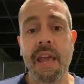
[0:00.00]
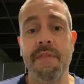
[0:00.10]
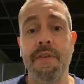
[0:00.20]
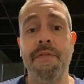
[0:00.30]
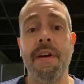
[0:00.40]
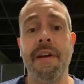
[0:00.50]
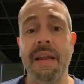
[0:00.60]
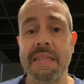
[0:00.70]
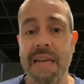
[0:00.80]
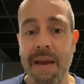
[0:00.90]
If the fair
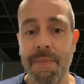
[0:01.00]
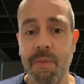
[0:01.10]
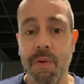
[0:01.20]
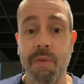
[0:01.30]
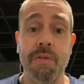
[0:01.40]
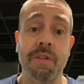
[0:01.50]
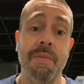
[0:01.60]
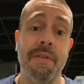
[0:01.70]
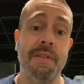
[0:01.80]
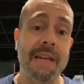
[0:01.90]
dates happen, we will do some other